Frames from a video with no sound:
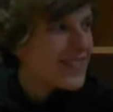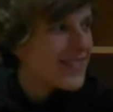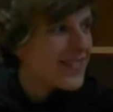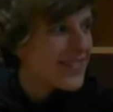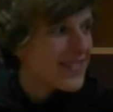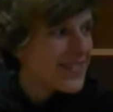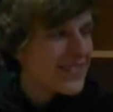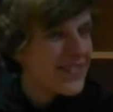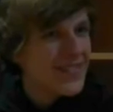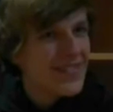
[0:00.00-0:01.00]

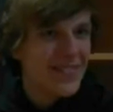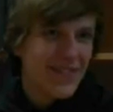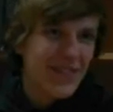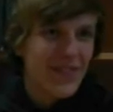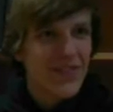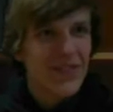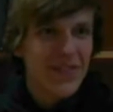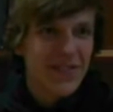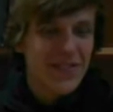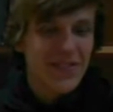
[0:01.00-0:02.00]

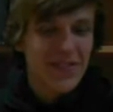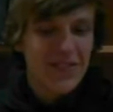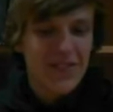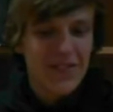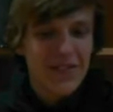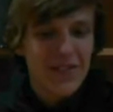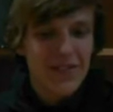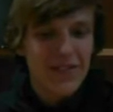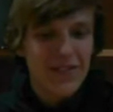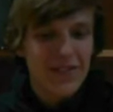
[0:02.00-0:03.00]

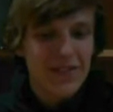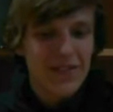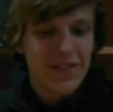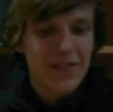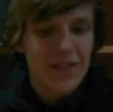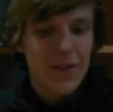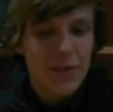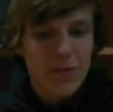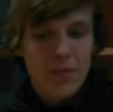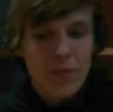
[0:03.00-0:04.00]

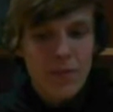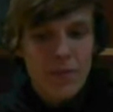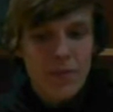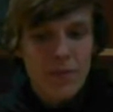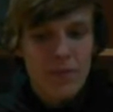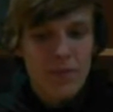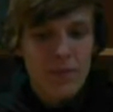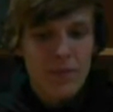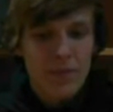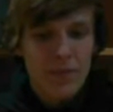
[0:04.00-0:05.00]

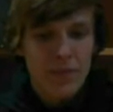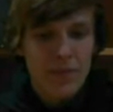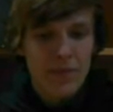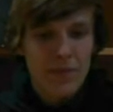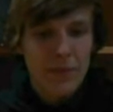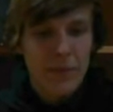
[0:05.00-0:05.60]
This person isn't speaking.